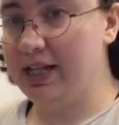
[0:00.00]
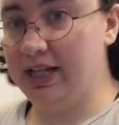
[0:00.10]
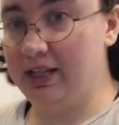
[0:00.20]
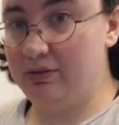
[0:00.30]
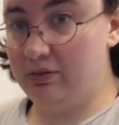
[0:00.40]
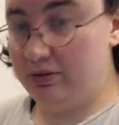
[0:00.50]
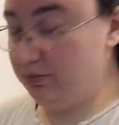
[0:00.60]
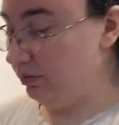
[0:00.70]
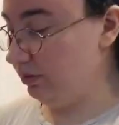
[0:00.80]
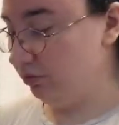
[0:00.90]

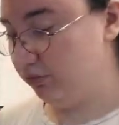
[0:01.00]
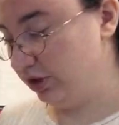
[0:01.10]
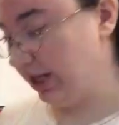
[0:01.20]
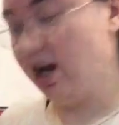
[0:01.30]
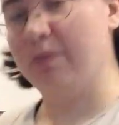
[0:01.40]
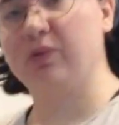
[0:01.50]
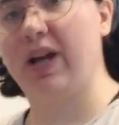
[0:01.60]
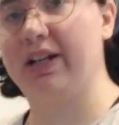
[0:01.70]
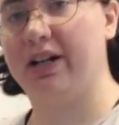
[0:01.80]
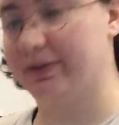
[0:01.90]
they come
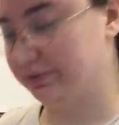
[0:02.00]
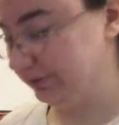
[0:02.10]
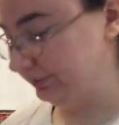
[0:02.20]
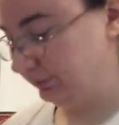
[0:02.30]
right off.